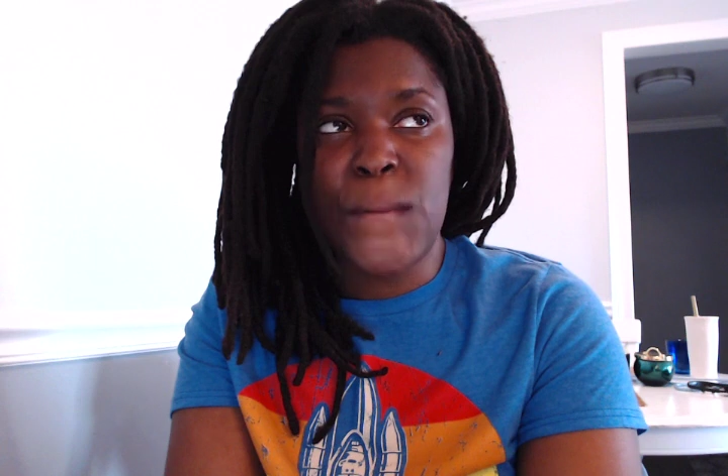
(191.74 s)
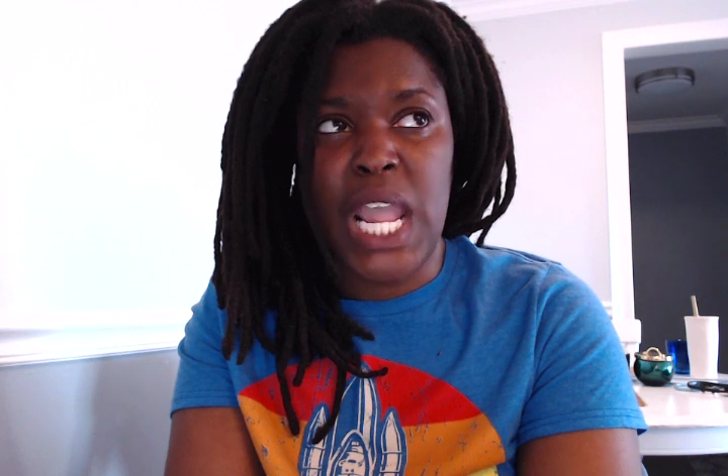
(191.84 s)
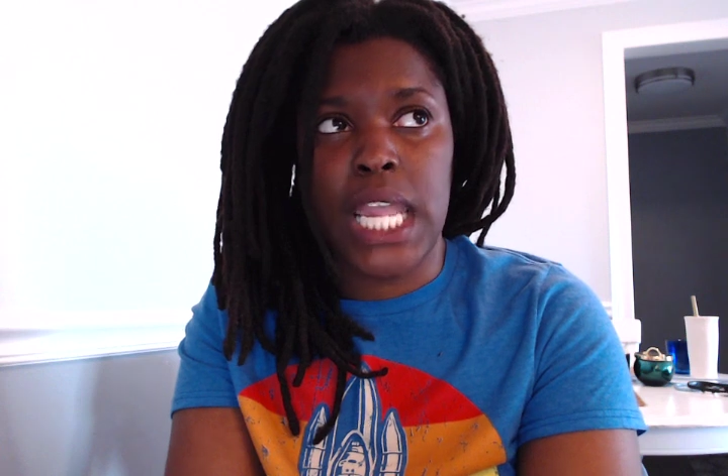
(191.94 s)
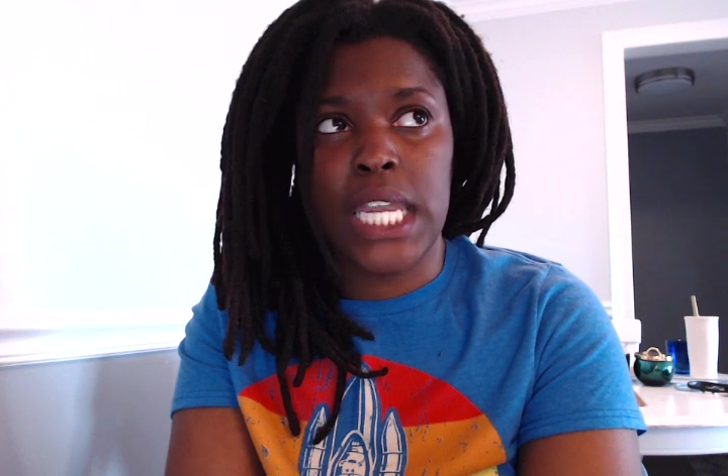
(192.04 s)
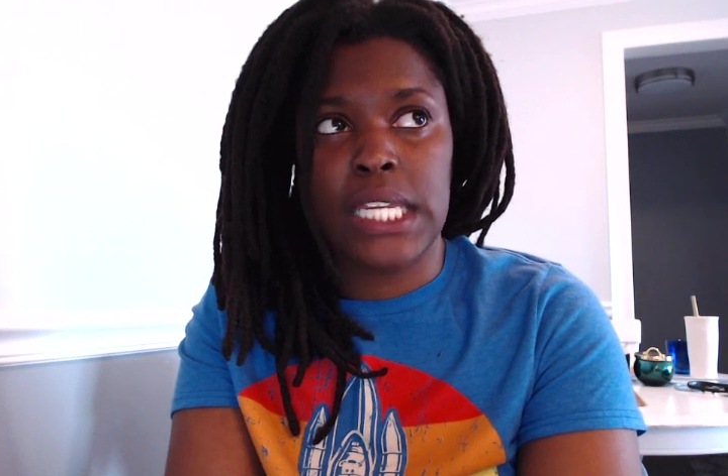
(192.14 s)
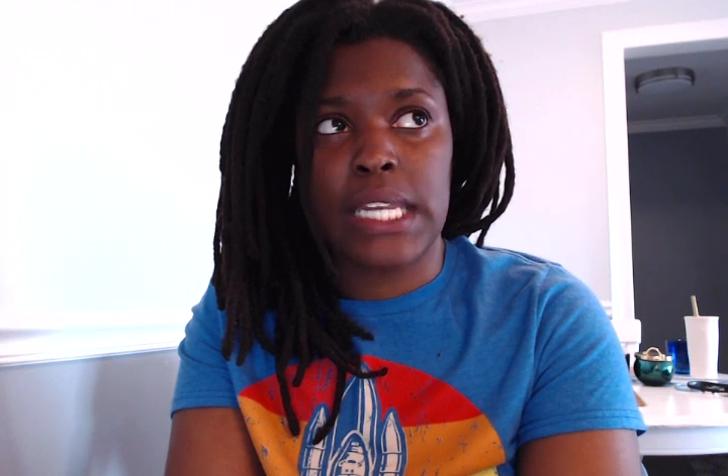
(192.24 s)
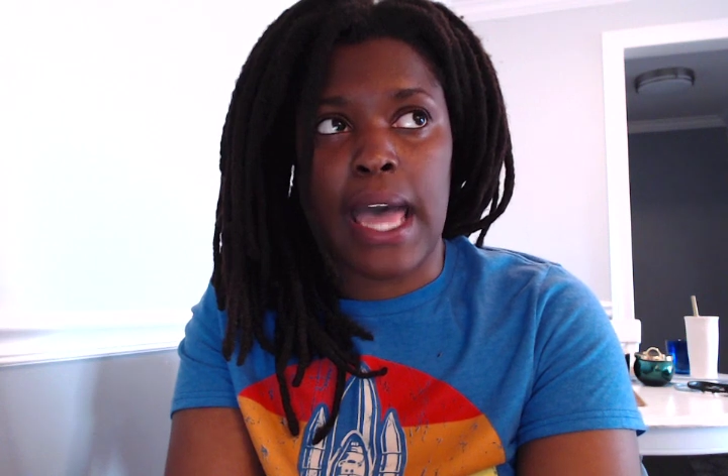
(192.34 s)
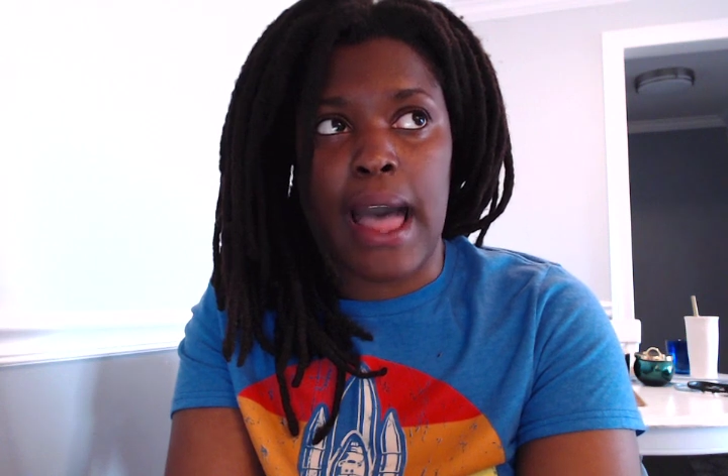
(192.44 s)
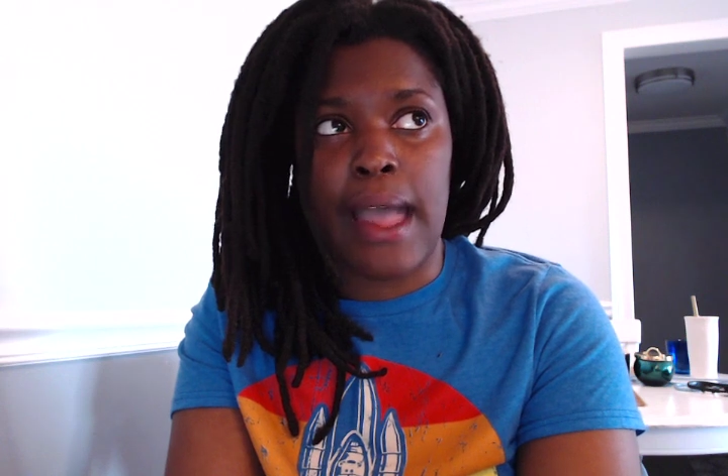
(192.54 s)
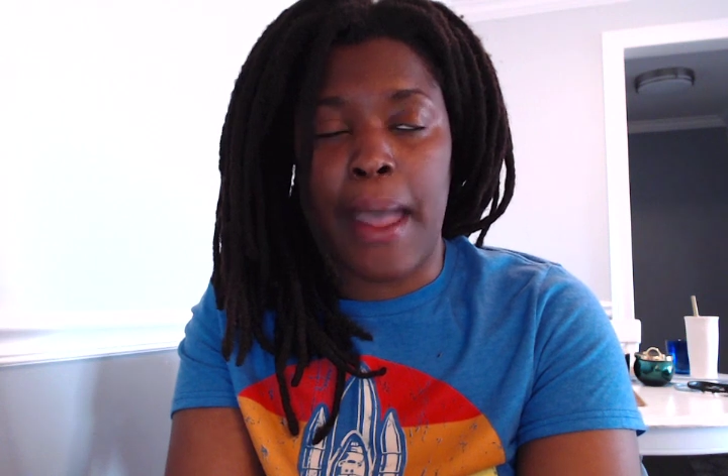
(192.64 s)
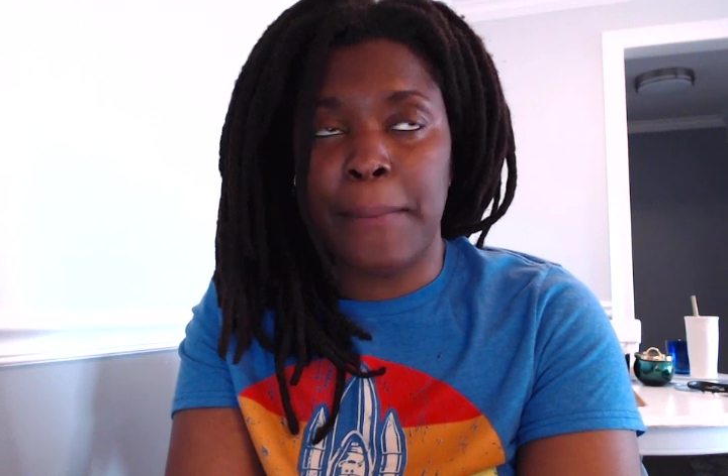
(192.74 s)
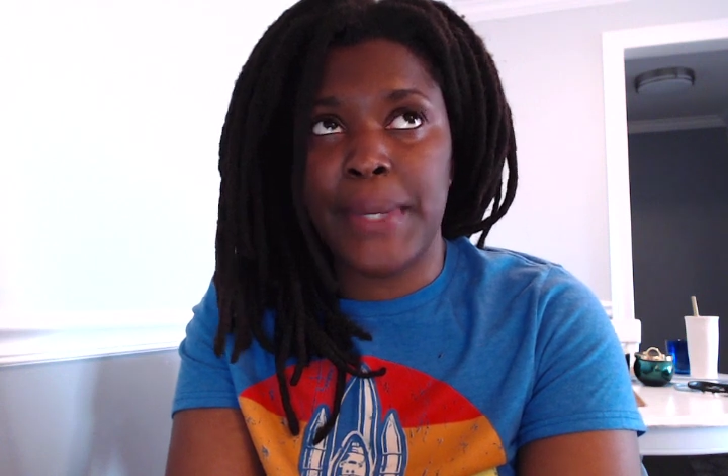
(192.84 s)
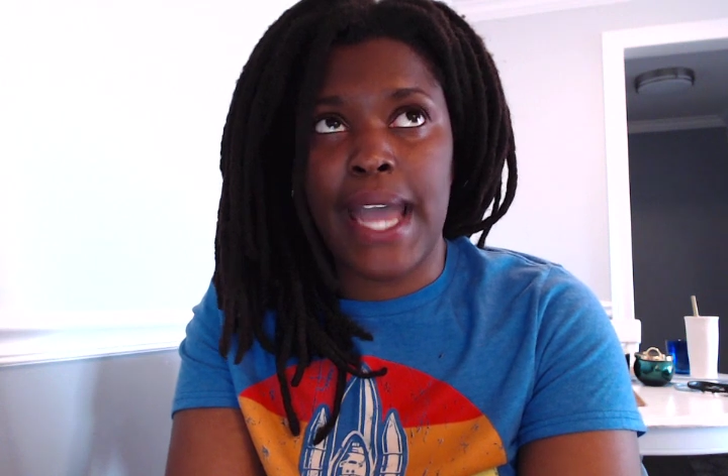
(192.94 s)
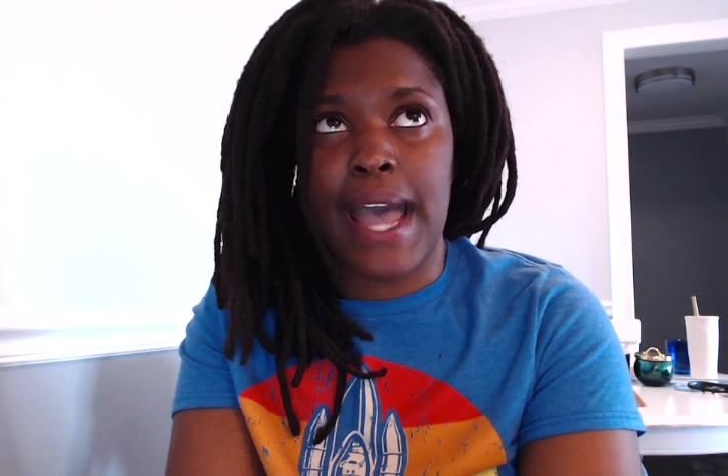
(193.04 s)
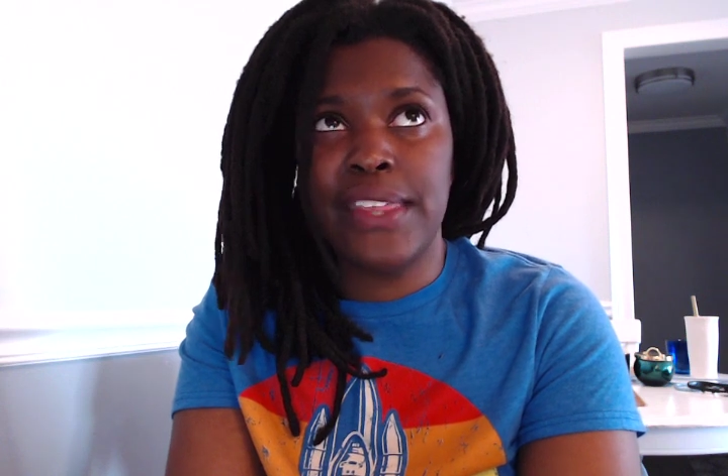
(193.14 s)

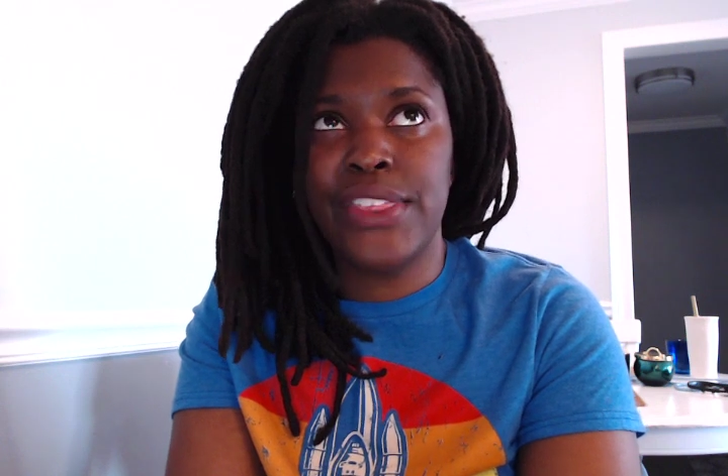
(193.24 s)
I